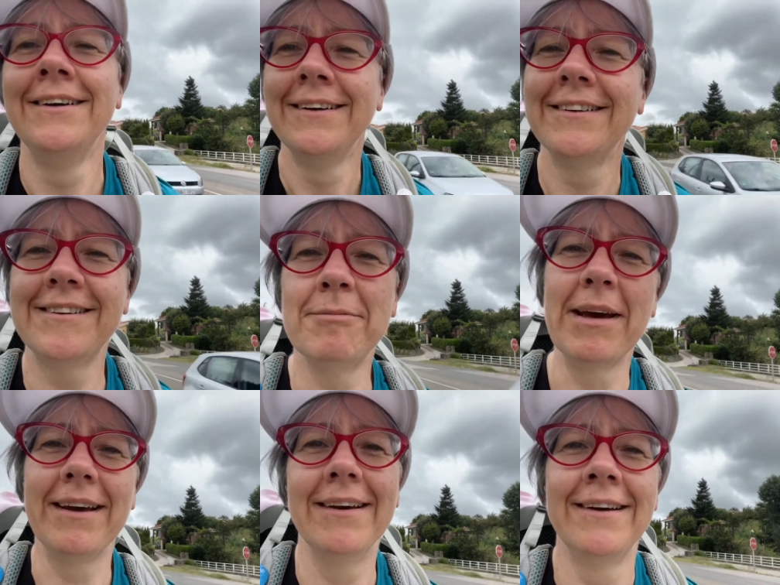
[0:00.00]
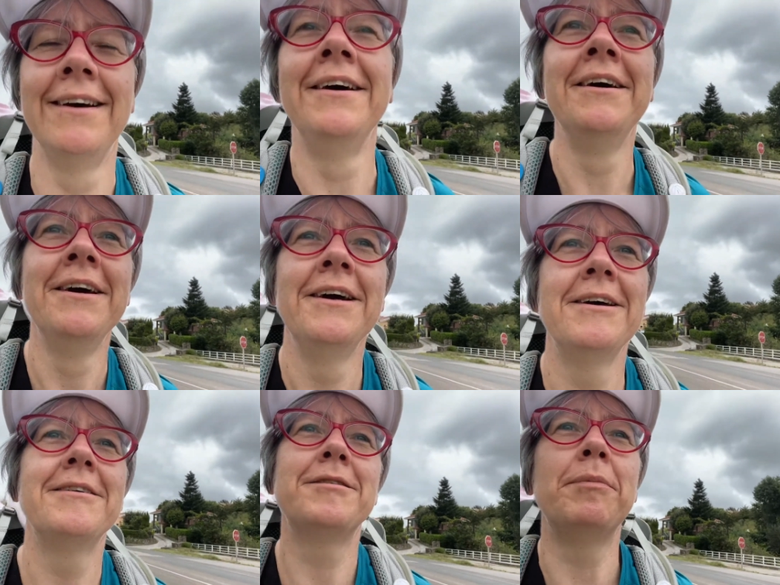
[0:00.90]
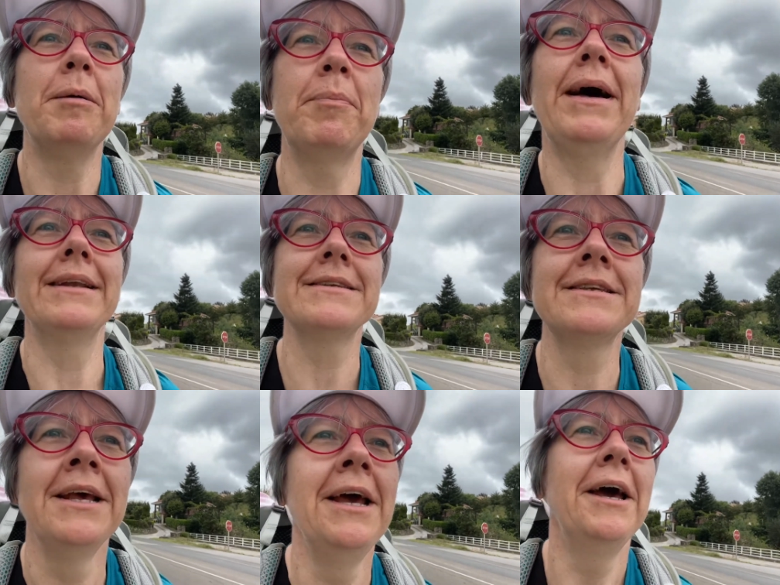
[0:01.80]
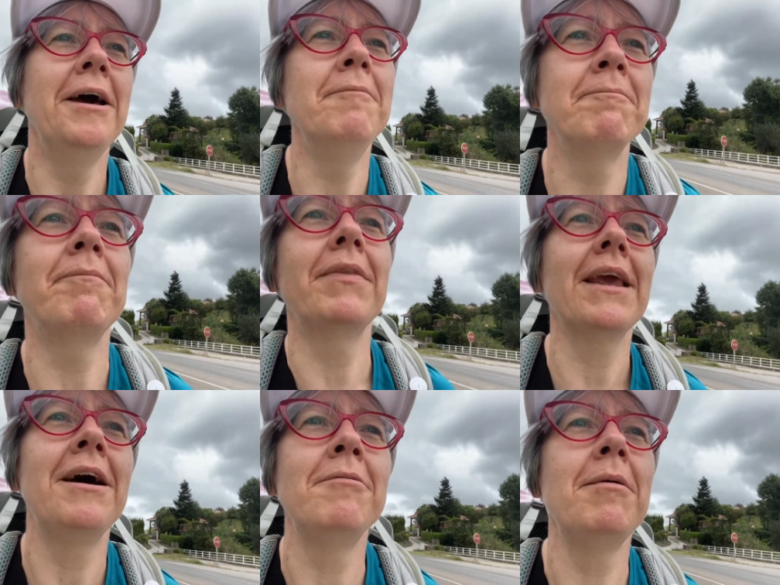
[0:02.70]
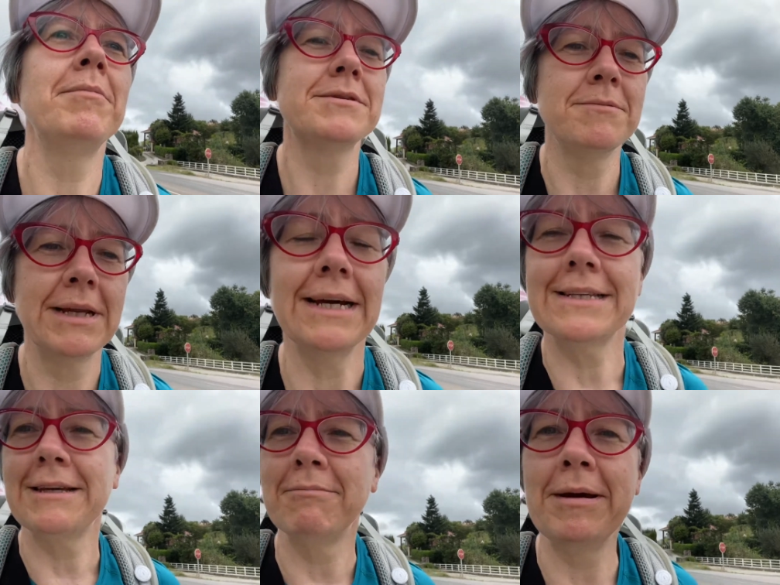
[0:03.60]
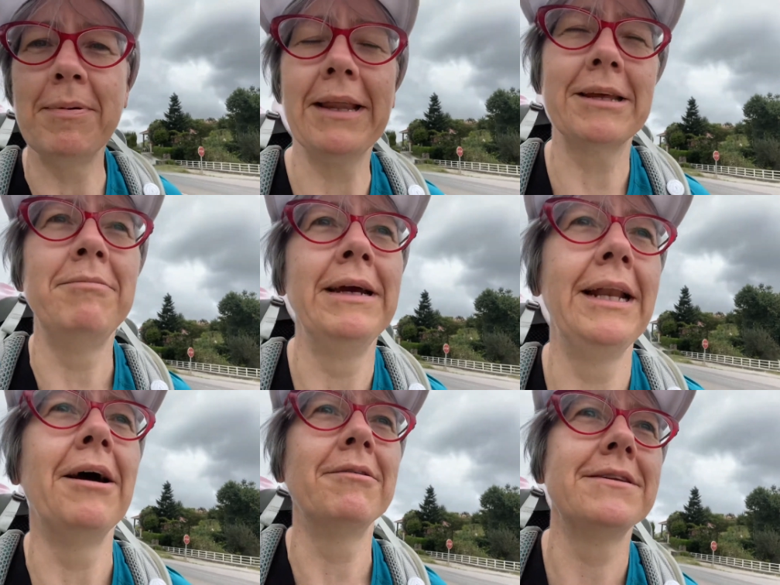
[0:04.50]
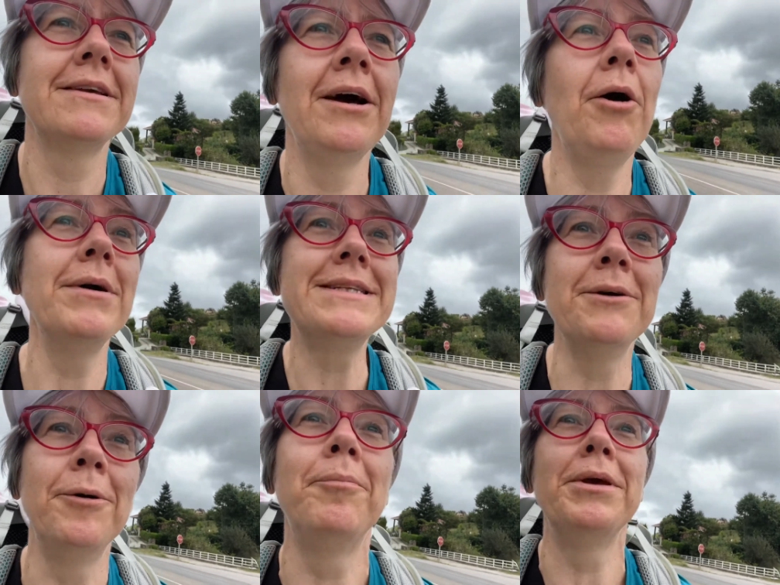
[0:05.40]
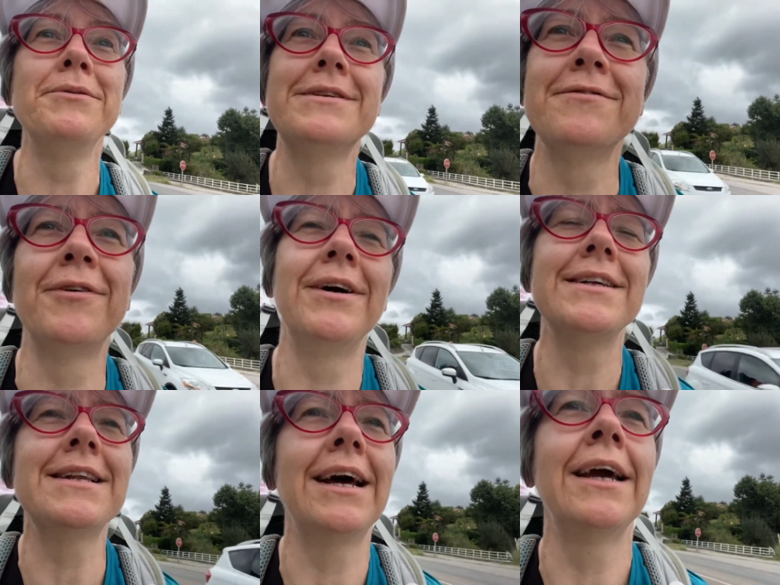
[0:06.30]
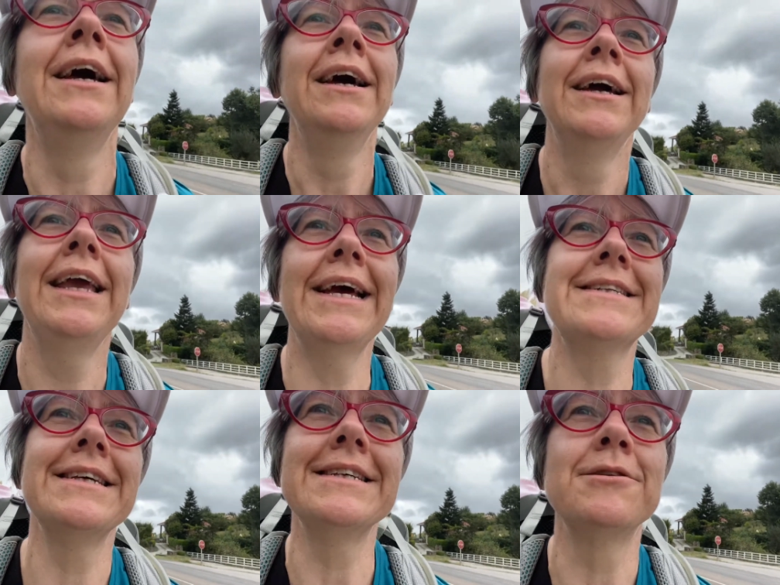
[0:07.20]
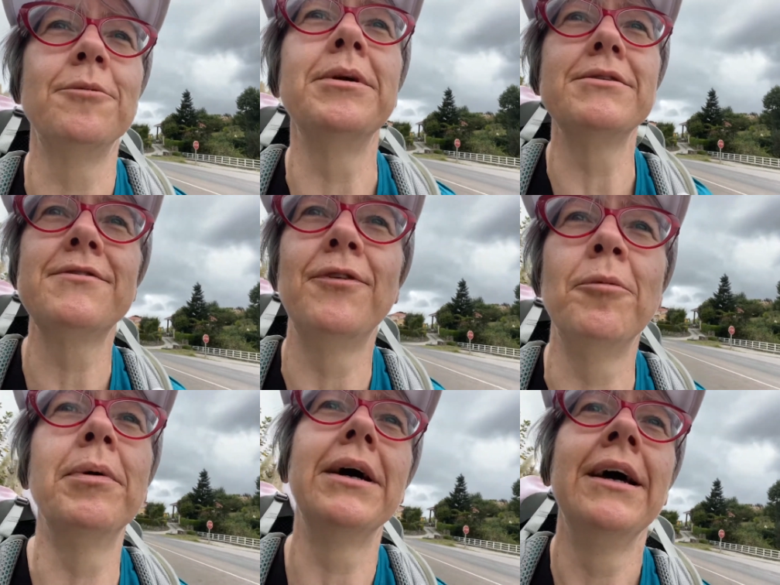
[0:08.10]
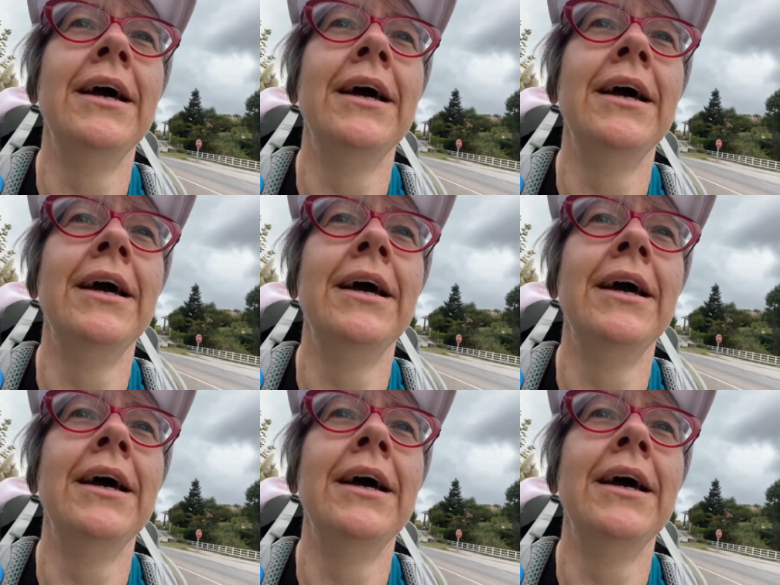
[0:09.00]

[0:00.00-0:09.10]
it's a bit, it's a bit pants. Um, I remember somebody asking me about the Camino and, oh, is it all beautiful? It's like, yes, it is all beautiful, but